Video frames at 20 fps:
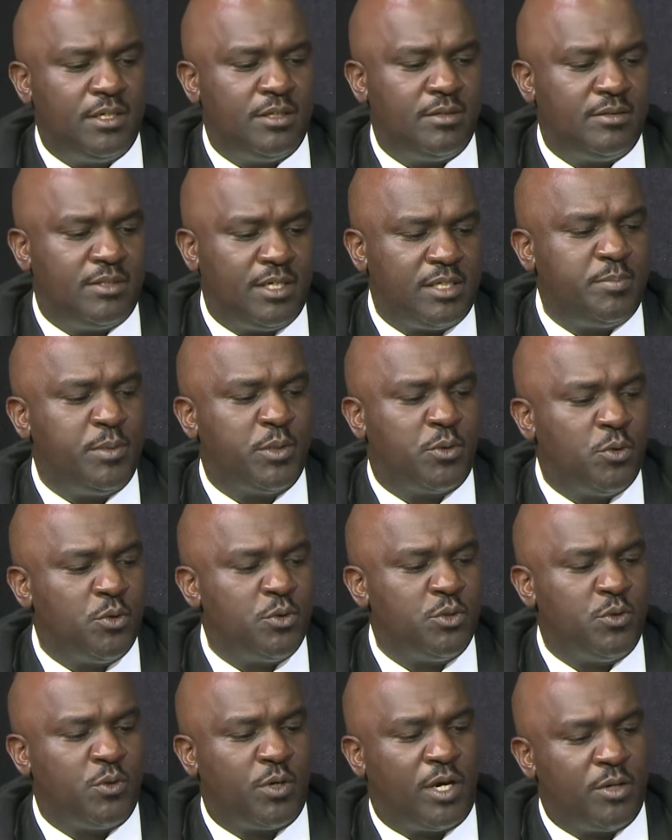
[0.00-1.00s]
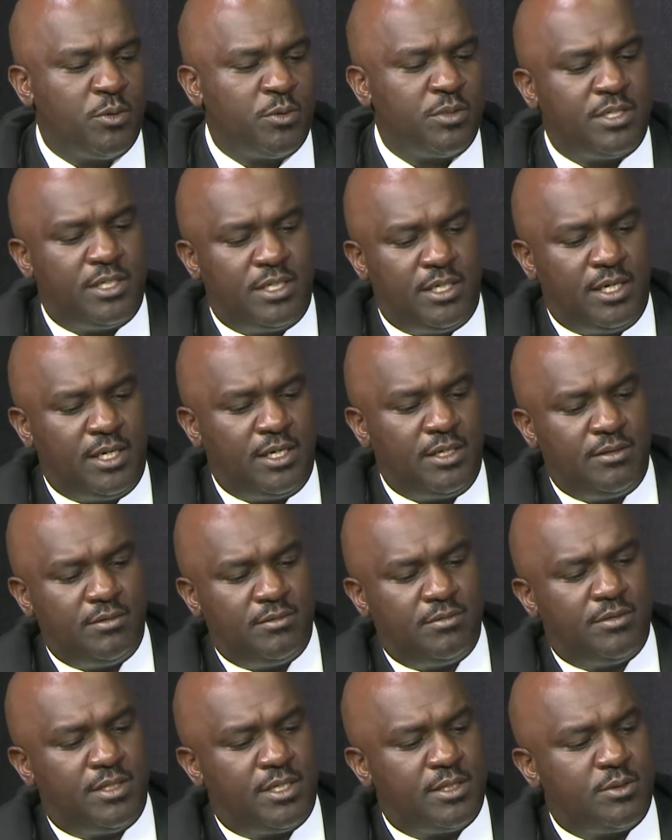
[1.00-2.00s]
just because you cannot hear
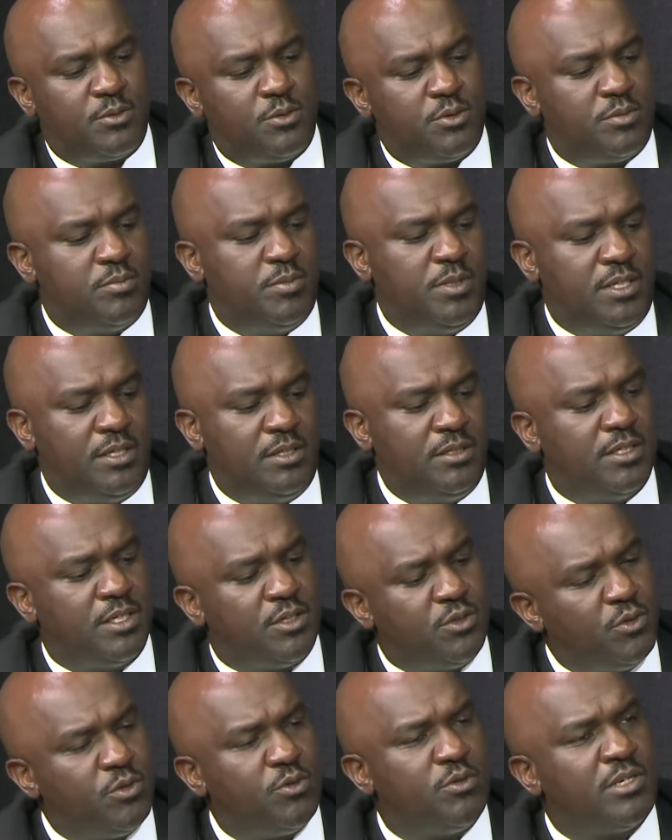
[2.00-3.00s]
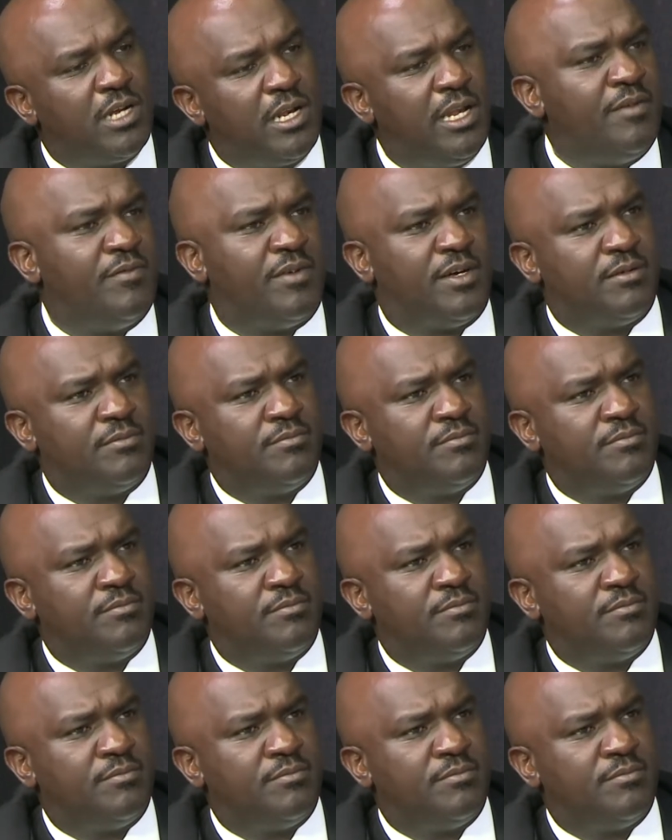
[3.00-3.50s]
does not mean that you're not clever.